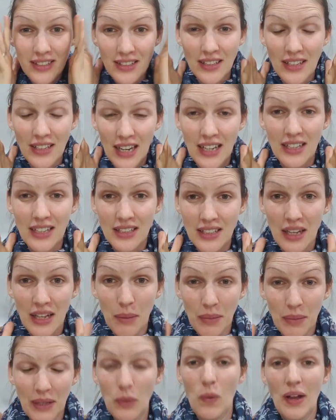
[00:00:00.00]
and it can
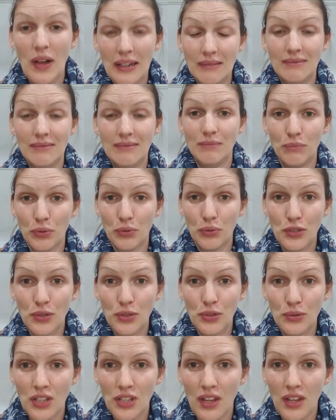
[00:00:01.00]
be quite
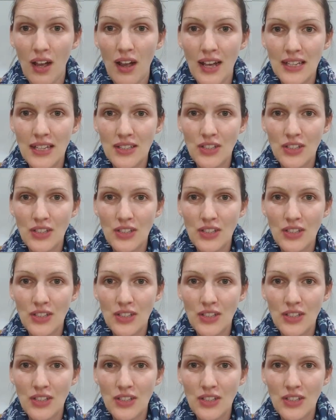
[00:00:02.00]
brutal to the eyes.